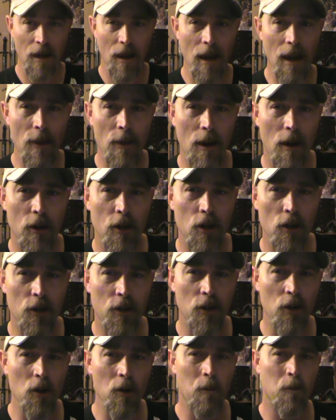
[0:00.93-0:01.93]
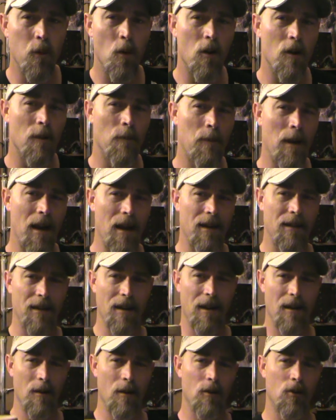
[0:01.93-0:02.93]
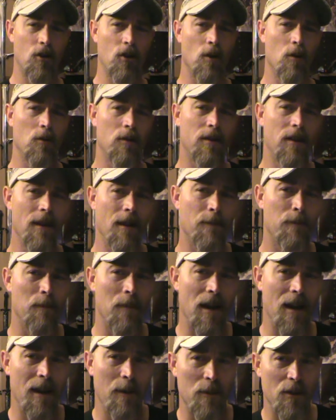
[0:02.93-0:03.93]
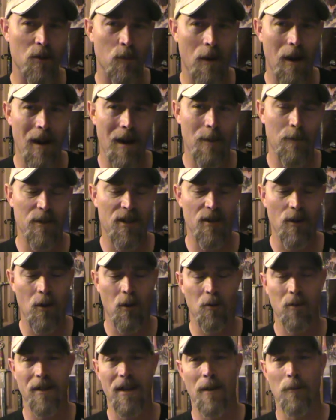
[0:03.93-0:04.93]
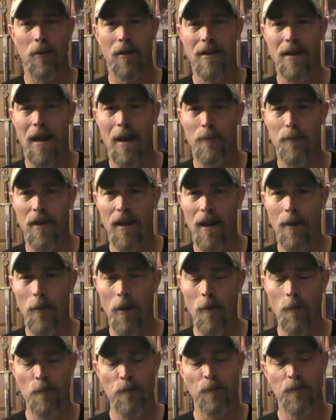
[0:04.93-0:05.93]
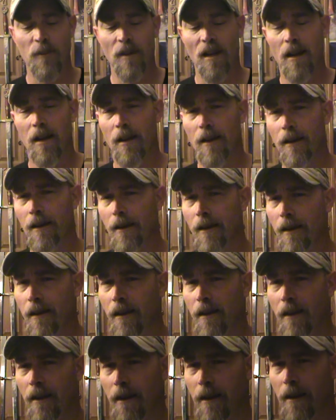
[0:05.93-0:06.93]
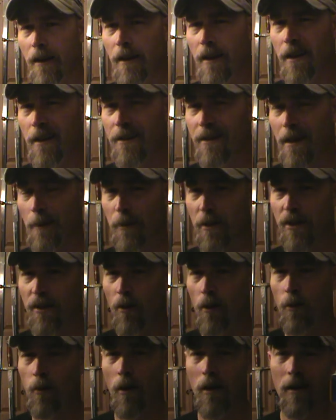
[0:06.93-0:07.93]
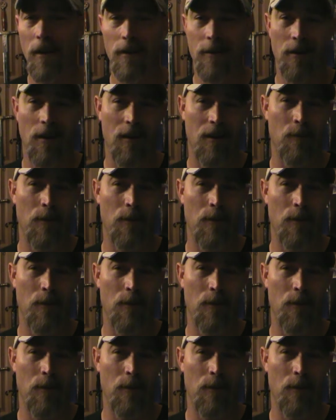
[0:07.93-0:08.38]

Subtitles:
Hey there YouTube, welcome back to Artichoke Dip. My name is Rob, solo tabletop gamer. And in this episode we're going to talk